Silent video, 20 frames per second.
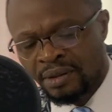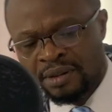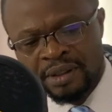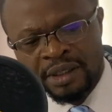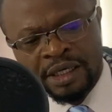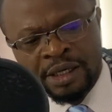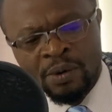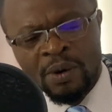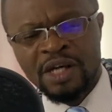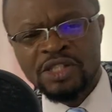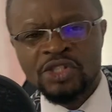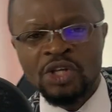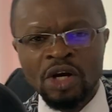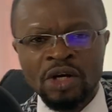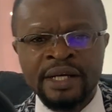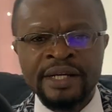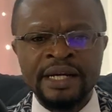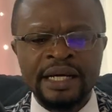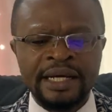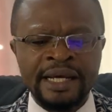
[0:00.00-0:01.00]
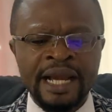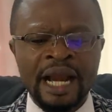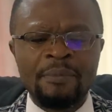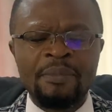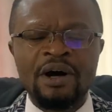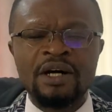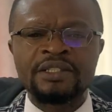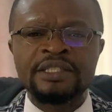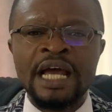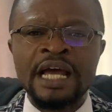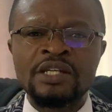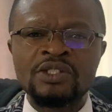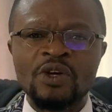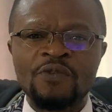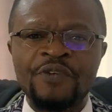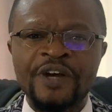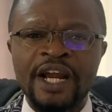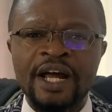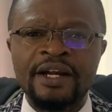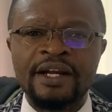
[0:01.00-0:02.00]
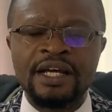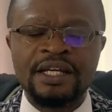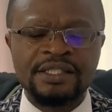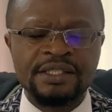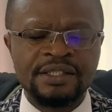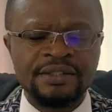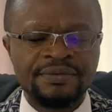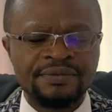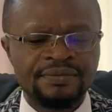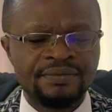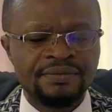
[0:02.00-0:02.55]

He was talking again about Enzo Fernandez.